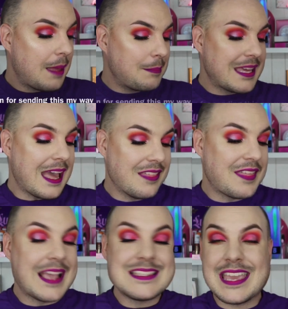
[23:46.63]
But yeah,
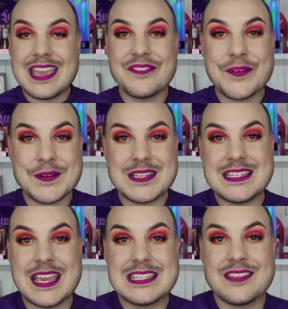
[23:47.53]
that is it for
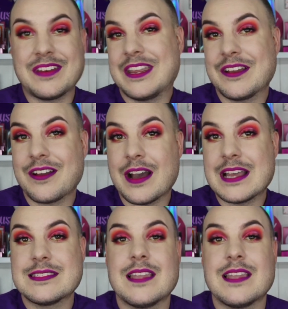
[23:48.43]
today's video, guys.